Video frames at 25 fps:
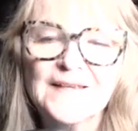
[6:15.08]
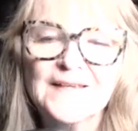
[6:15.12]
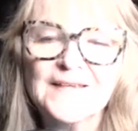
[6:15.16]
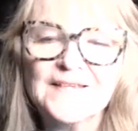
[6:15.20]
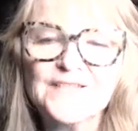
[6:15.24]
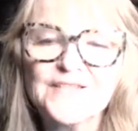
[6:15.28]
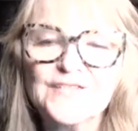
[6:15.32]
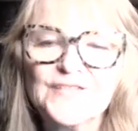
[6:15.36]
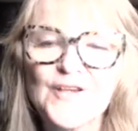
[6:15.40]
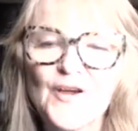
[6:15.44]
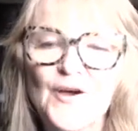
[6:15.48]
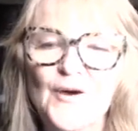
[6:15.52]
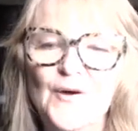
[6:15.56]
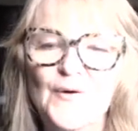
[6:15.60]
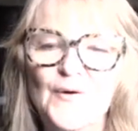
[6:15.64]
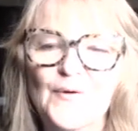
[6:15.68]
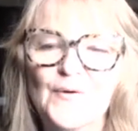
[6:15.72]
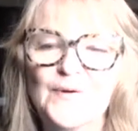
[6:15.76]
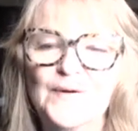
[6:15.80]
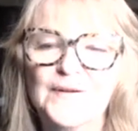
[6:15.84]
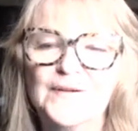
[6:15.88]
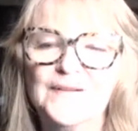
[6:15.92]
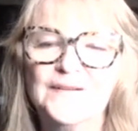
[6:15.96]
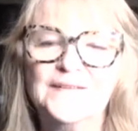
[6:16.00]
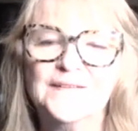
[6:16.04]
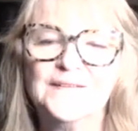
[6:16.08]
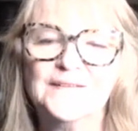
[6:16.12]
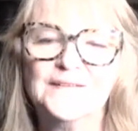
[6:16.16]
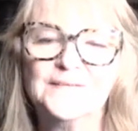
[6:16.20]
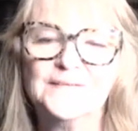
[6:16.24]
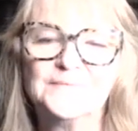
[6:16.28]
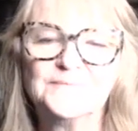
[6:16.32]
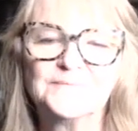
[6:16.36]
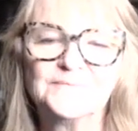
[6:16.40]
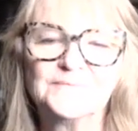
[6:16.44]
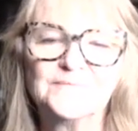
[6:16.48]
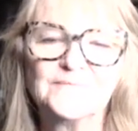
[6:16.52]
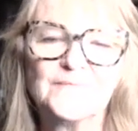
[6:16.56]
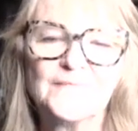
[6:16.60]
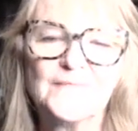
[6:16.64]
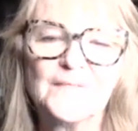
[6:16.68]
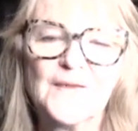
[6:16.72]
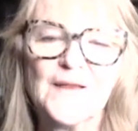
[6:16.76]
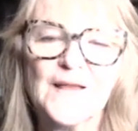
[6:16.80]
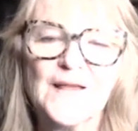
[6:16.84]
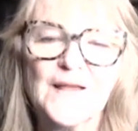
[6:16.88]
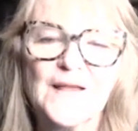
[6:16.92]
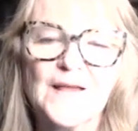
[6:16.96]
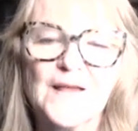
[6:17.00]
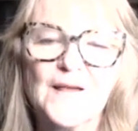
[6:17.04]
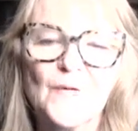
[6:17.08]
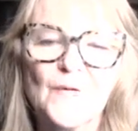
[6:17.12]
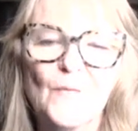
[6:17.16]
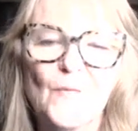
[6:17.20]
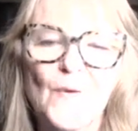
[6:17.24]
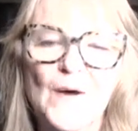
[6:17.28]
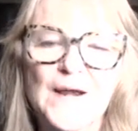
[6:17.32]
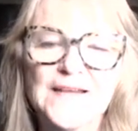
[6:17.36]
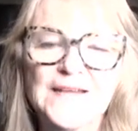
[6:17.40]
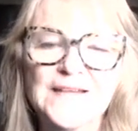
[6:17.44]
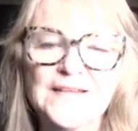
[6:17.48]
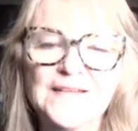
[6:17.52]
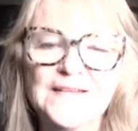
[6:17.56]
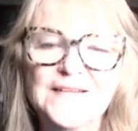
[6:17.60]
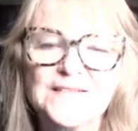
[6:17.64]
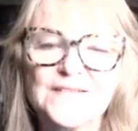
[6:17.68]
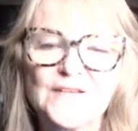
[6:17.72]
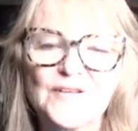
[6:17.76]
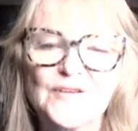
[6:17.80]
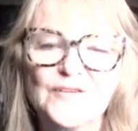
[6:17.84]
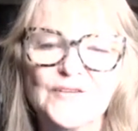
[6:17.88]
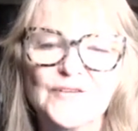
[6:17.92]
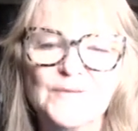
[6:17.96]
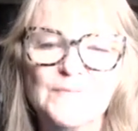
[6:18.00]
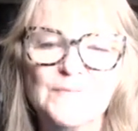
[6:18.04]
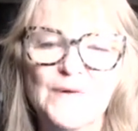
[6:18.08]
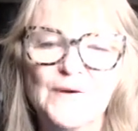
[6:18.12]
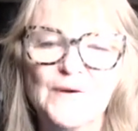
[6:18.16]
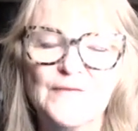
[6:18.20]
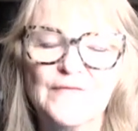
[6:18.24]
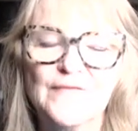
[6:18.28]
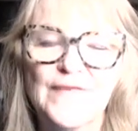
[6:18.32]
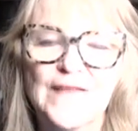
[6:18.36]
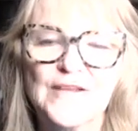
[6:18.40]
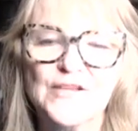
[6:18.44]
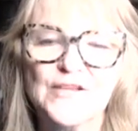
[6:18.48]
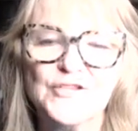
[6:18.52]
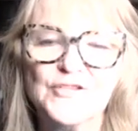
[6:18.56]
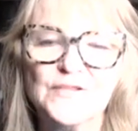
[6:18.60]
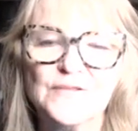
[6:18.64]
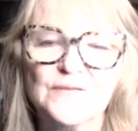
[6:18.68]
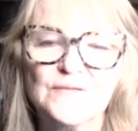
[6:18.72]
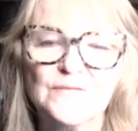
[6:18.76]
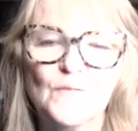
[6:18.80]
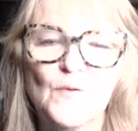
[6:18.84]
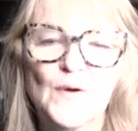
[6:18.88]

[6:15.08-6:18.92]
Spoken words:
So what is a good motivation?